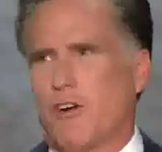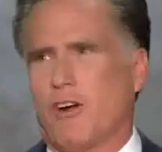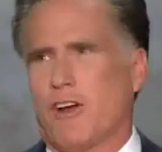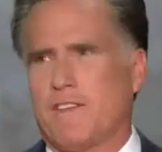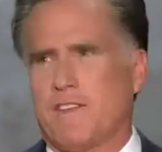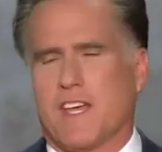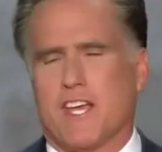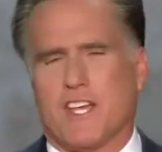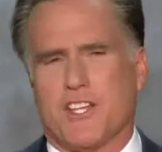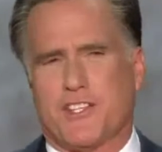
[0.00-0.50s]

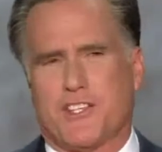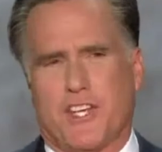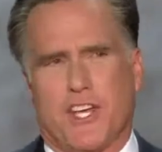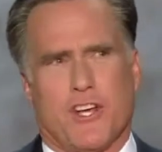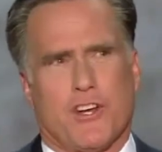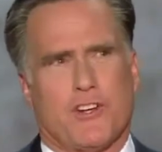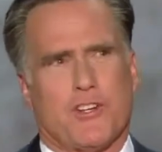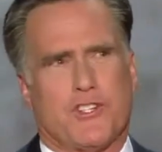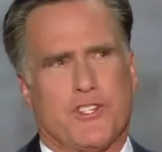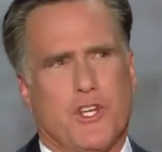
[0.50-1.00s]
during these
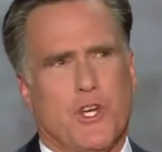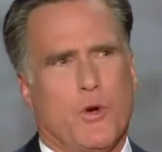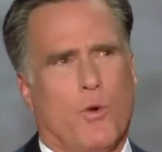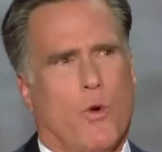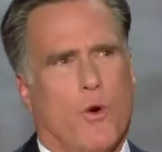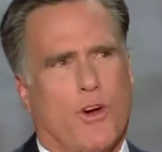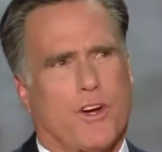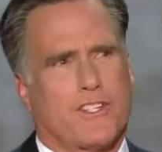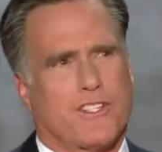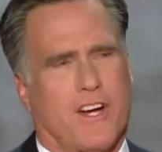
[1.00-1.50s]
years you
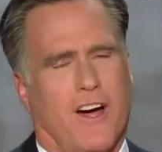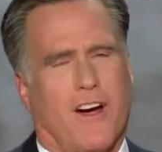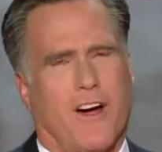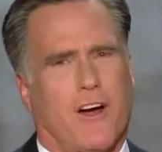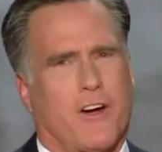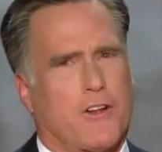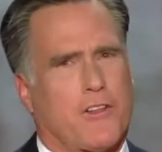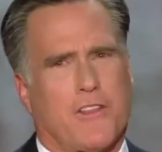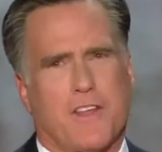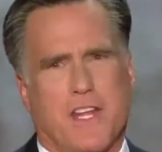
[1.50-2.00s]
worked
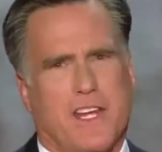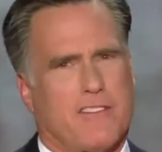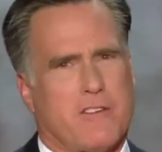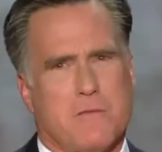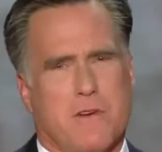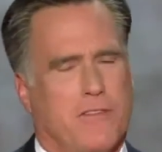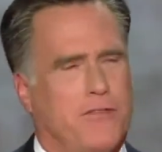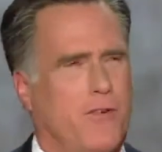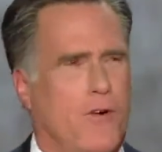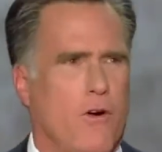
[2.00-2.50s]
harder than
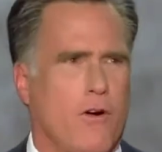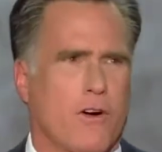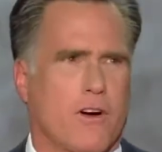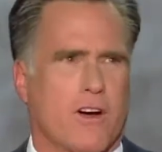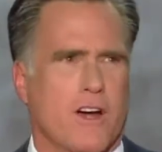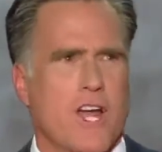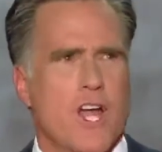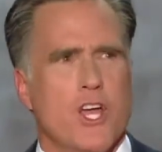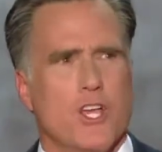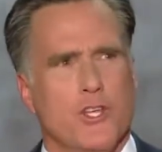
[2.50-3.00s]
ever
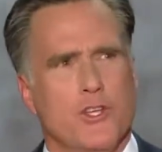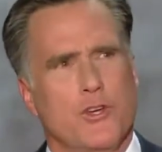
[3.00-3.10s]
before.